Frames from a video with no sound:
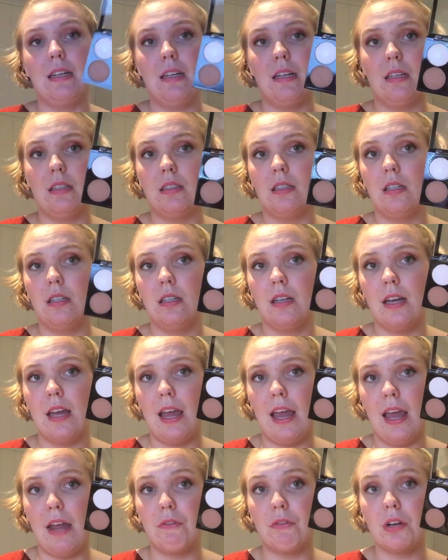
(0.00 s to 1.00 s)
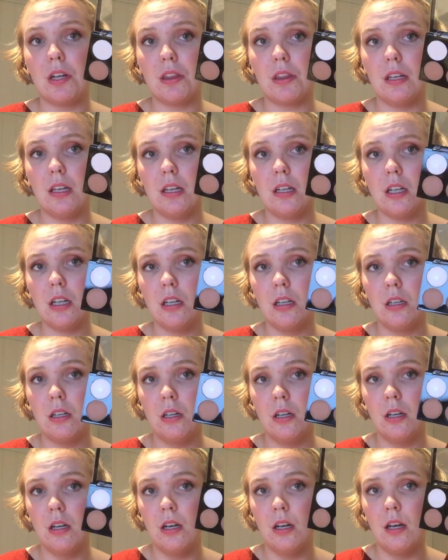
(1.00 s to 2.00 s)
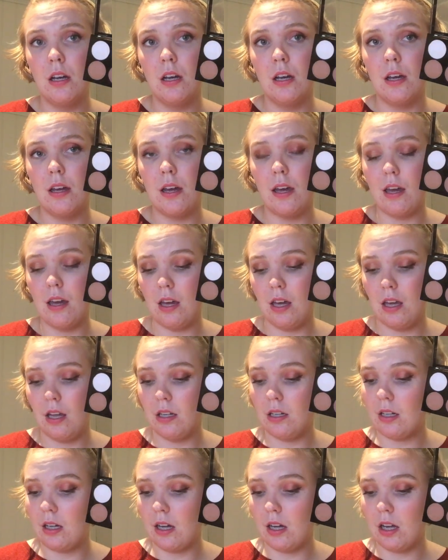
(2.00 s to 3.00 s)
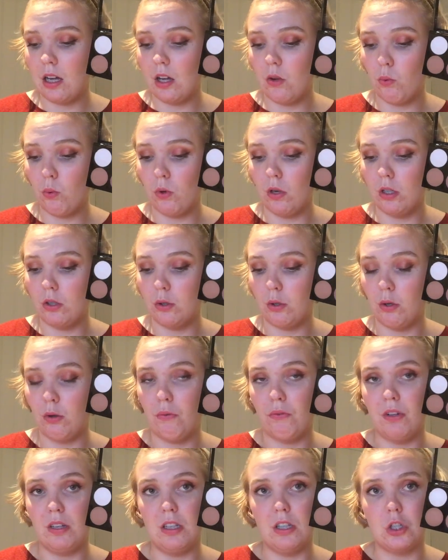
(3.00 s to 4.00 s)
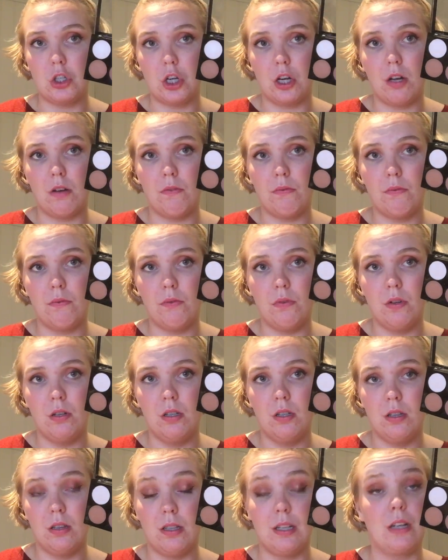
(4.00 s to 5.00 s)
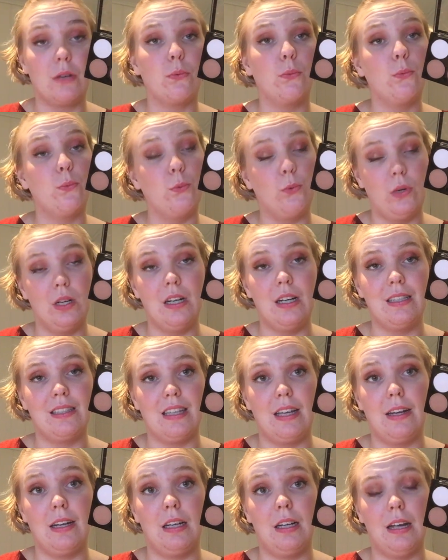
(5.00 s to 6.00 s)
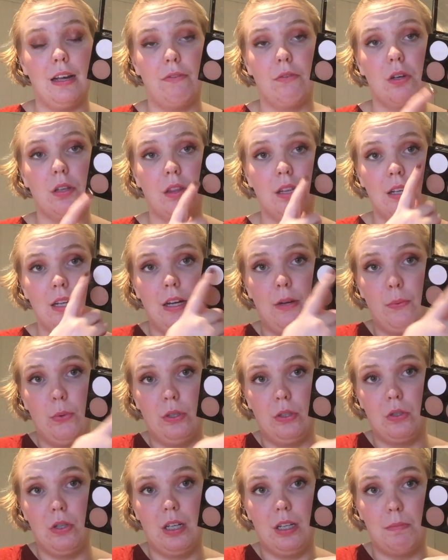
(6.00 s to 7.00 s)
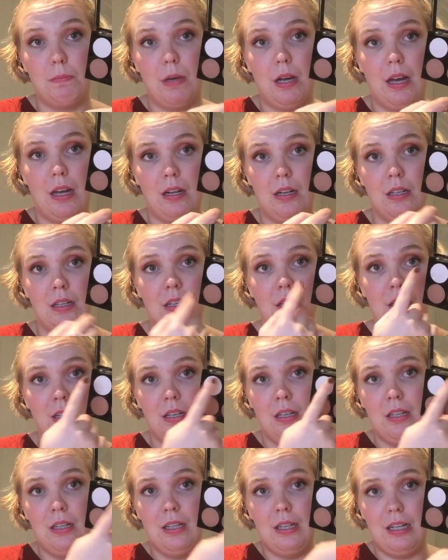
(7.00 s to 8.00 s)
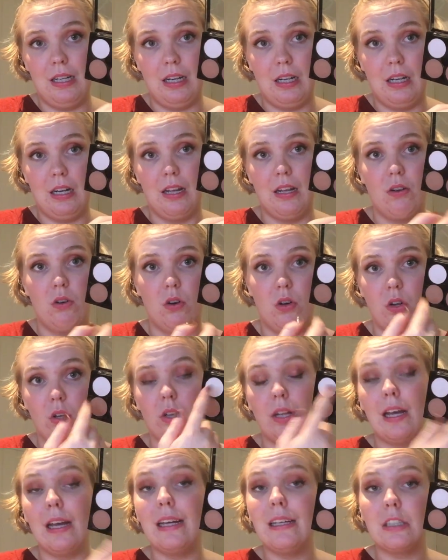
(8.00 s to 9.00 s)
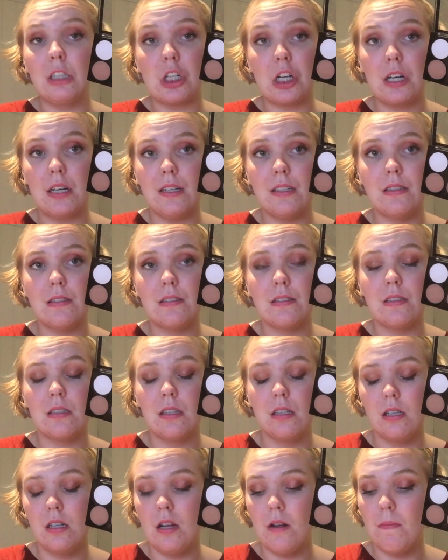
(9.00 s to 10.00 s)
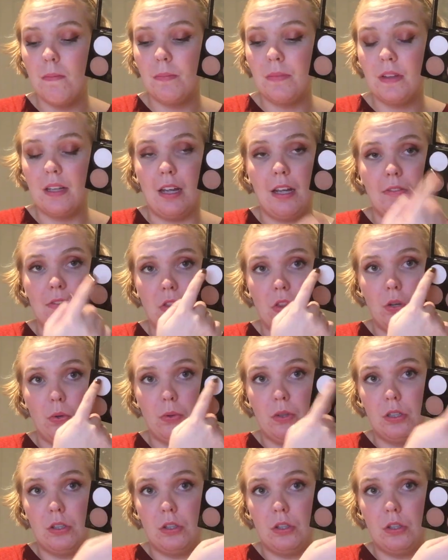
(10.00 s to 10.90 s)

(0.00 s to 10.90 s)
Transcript: in everything, and I want to finish off, like when I say everything, I want to hit pan in all 8 shades, even though the